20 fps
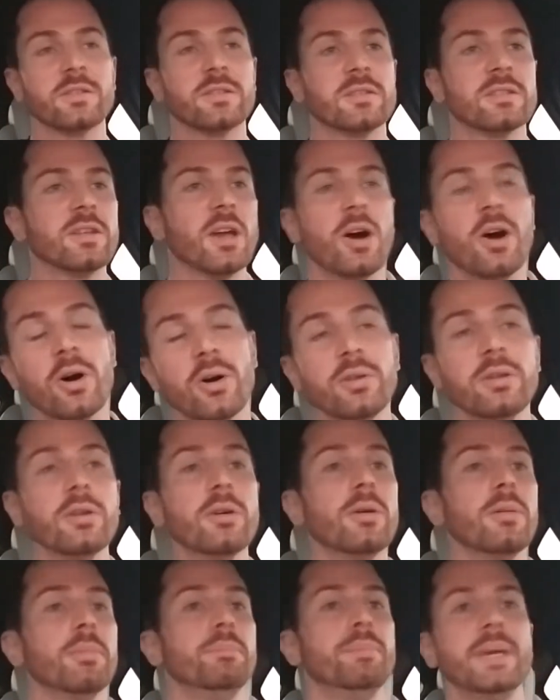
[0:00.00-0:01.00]

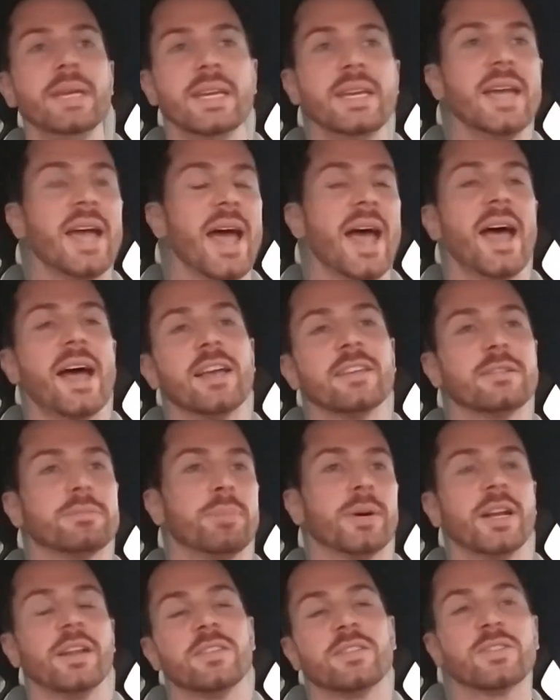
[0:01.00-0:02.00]
Total BS,
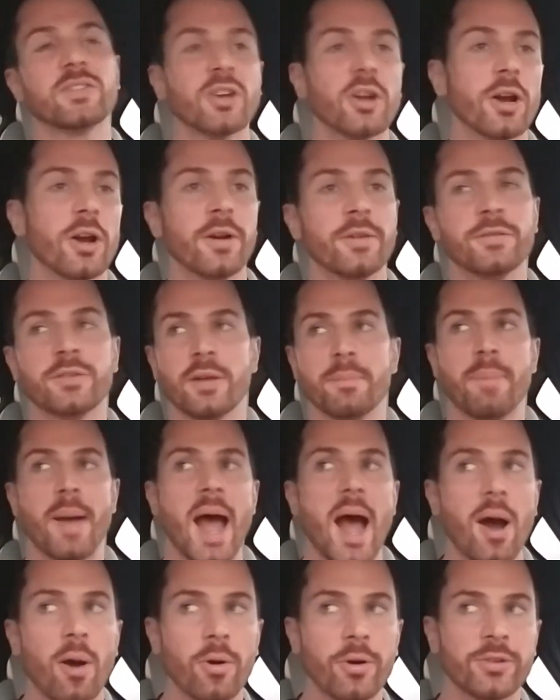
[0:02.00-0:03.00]
but it serves the
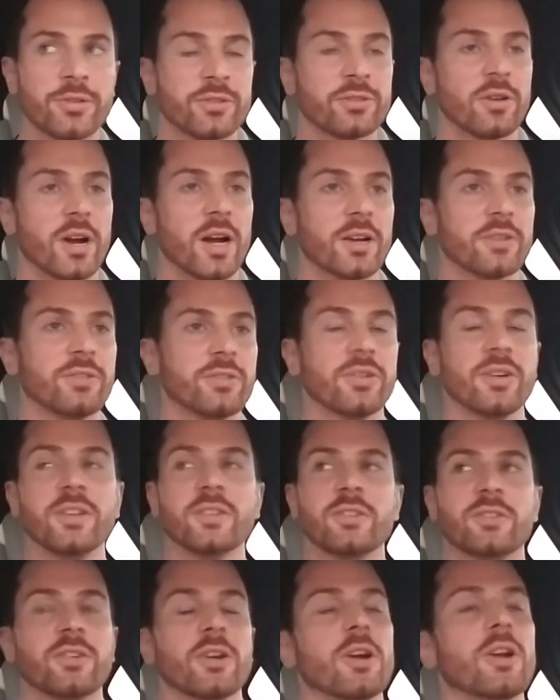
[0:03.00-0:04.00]
power structure. It
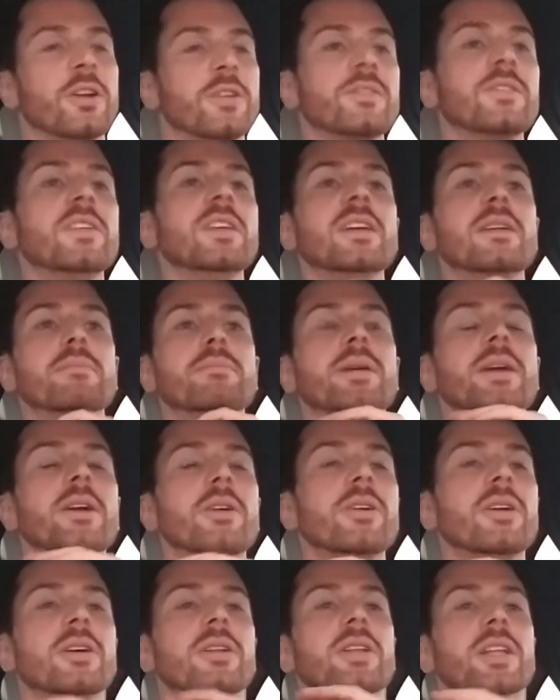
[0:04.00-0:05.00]
serves the
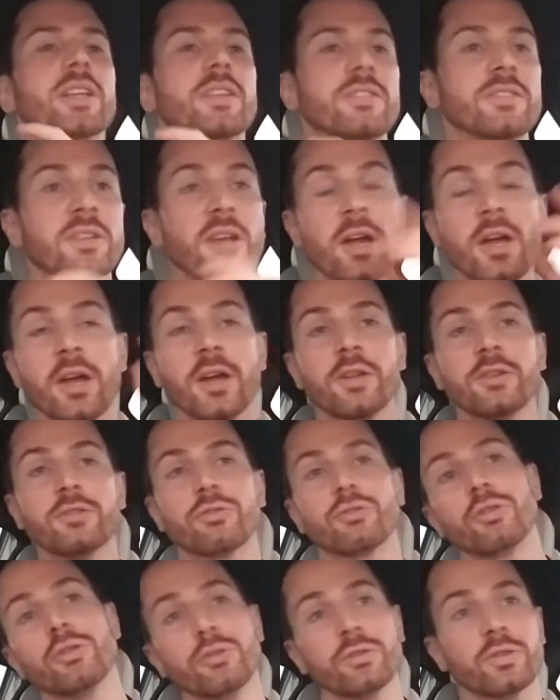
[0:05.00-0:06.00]
imperialists.
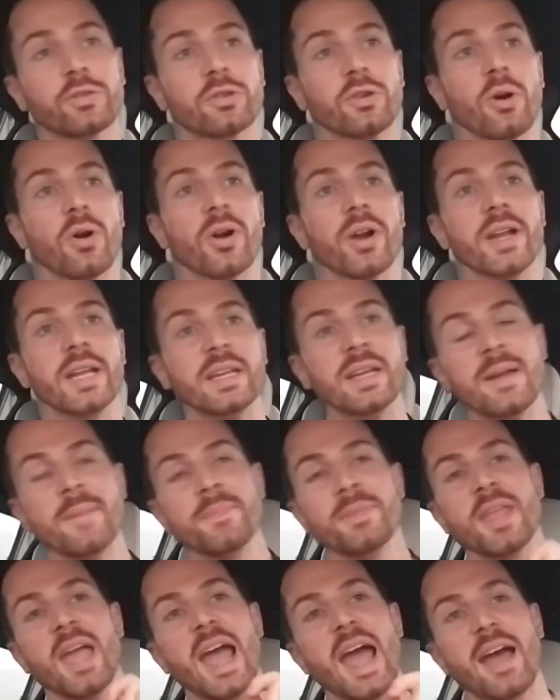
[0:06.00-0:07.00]
True story.
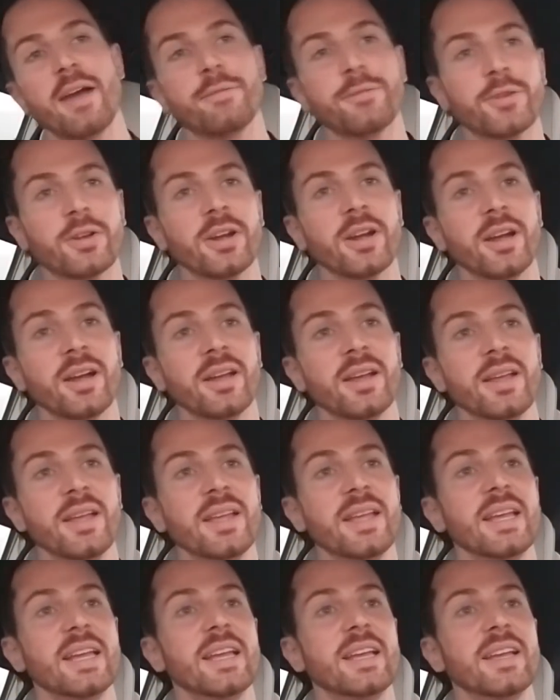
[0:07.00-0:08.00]
Africa
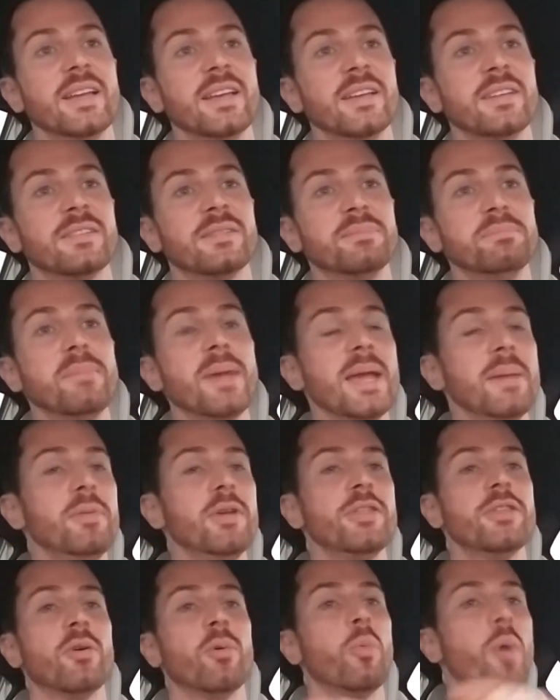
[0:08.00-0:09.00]
is
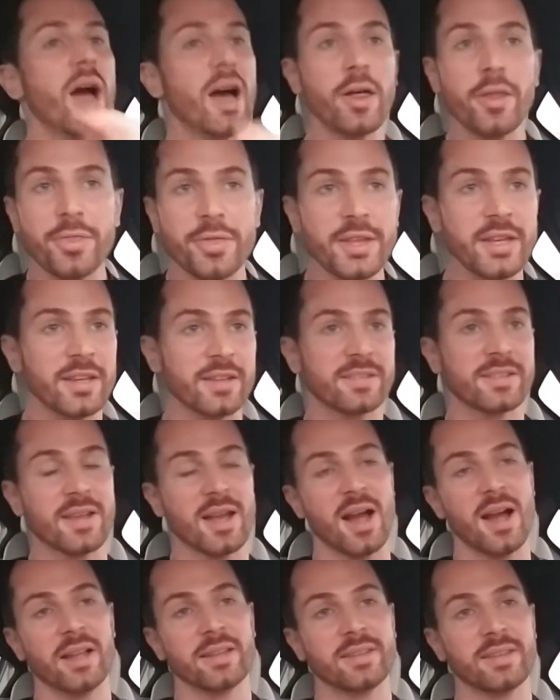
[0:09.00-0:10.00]
maybe the wealthiest
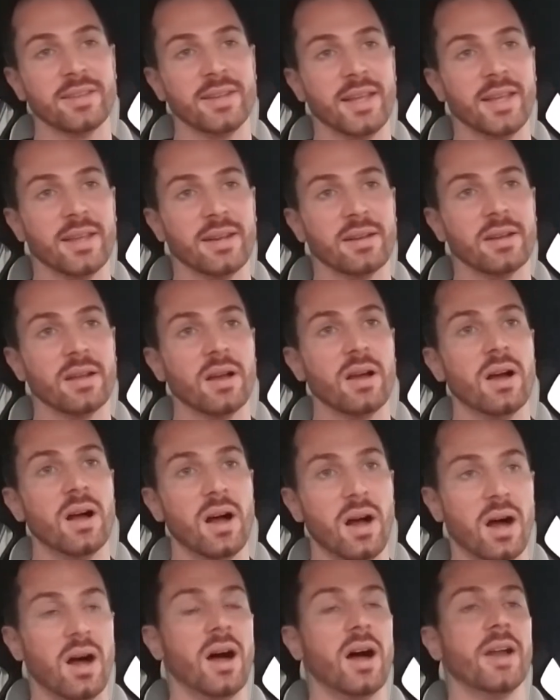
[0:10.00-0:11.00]
continent
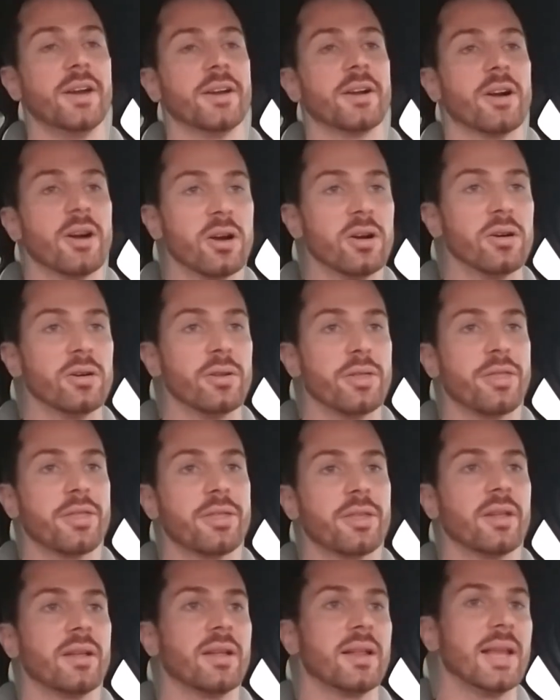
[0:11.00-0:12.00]
on Earth.
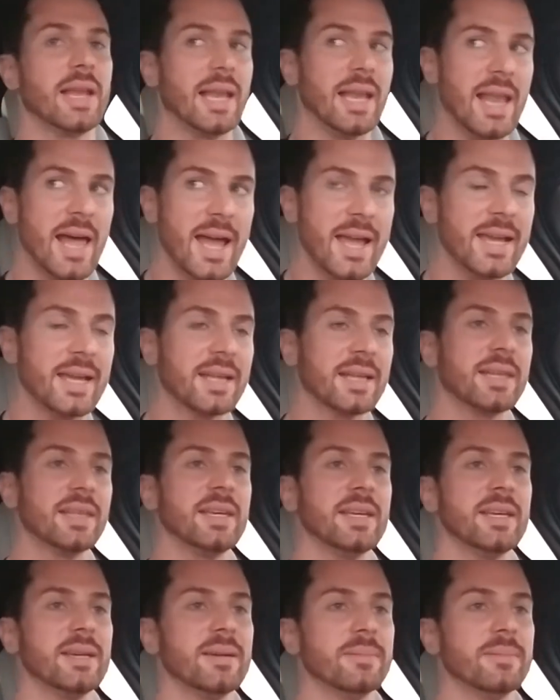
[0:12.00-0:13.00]
Likely.